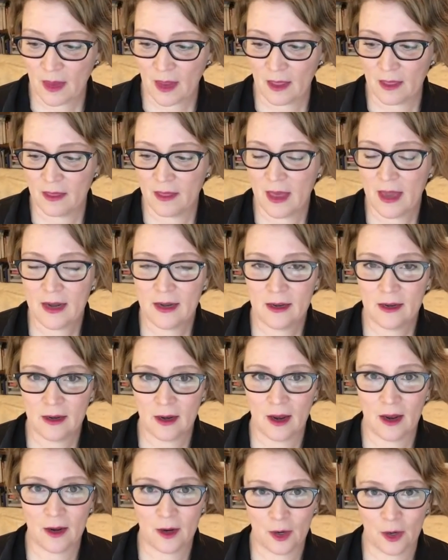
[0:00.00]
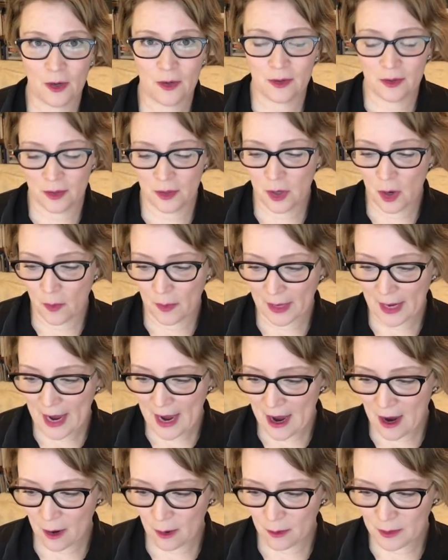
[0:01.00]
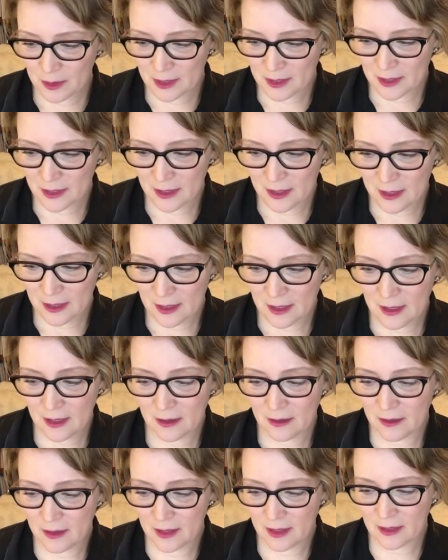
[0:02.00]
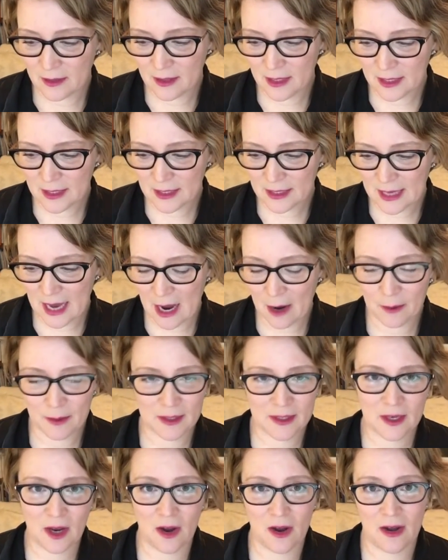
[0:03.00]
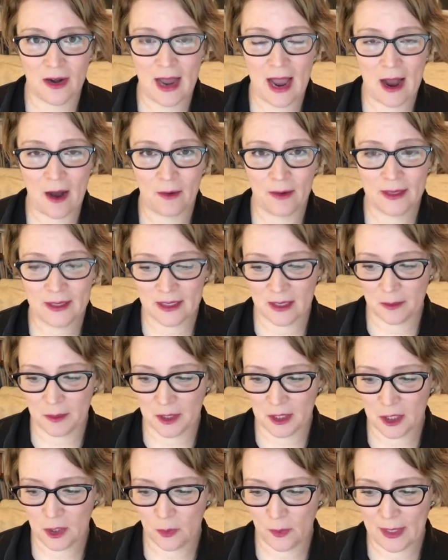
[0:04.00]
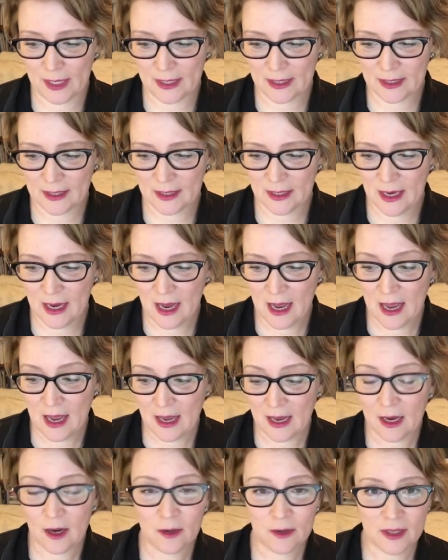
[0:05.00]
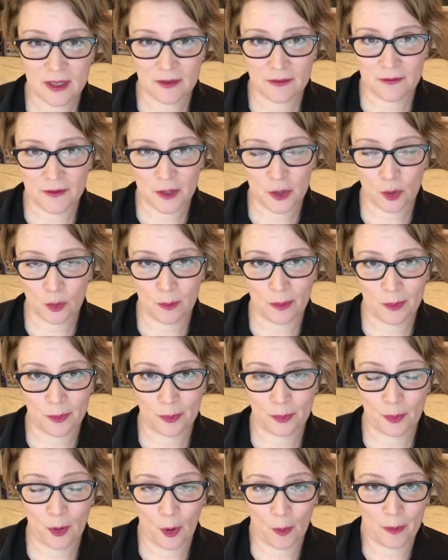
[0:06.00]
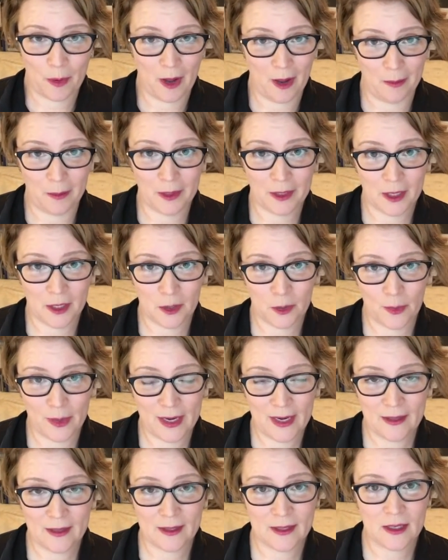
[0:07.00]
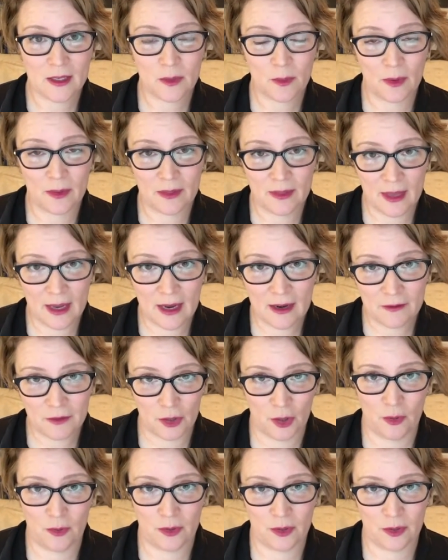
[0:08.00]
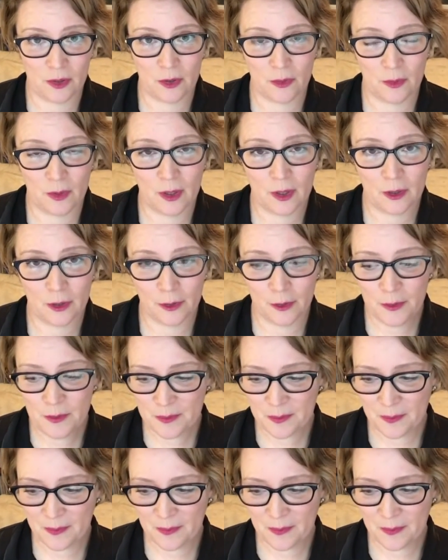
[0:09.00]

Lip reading: Then going out, this is how it's gone out in some of the tweets. Here's the official ProPublica tweet. This is what they've chosen to include.